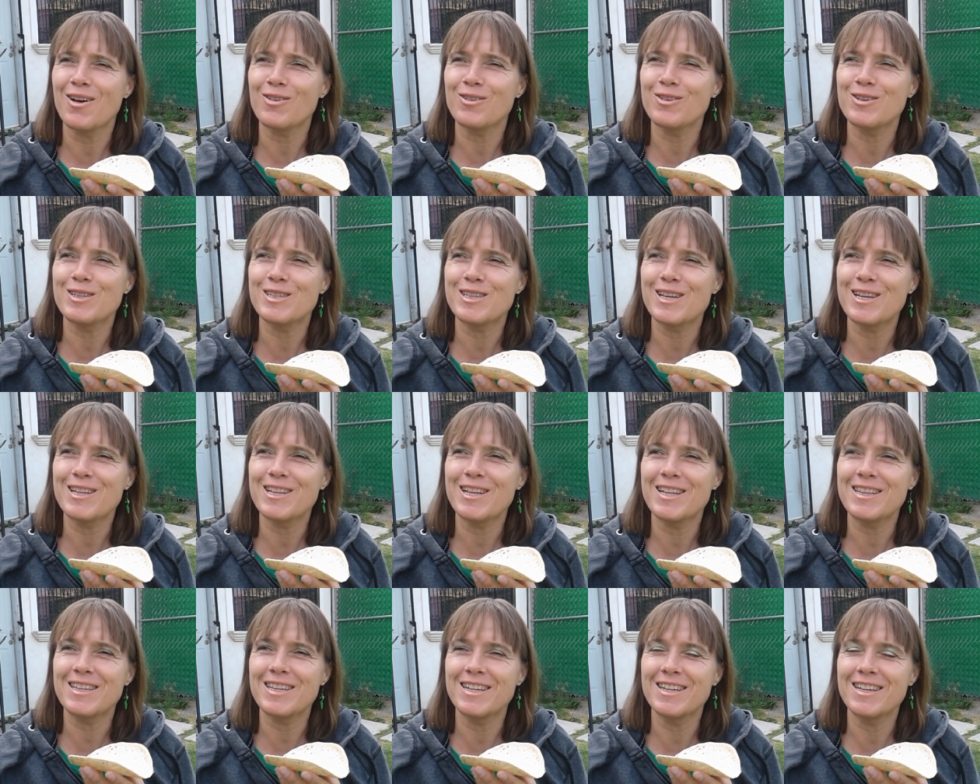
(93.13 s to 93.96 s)
How do you say
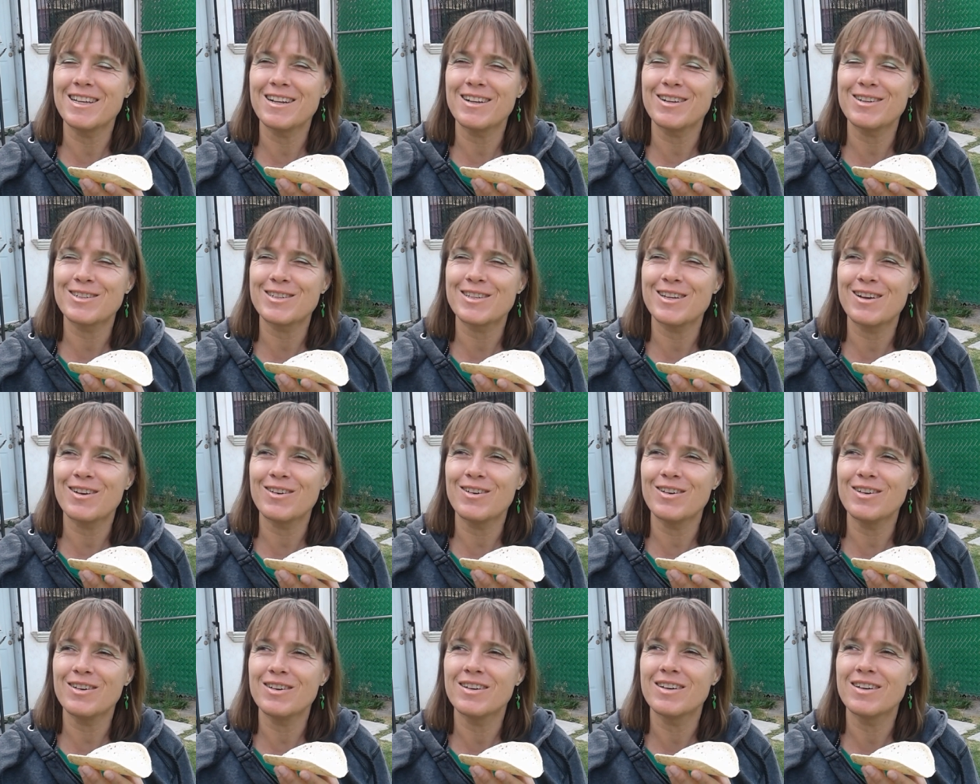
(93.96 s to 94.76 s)
that in English, Diego?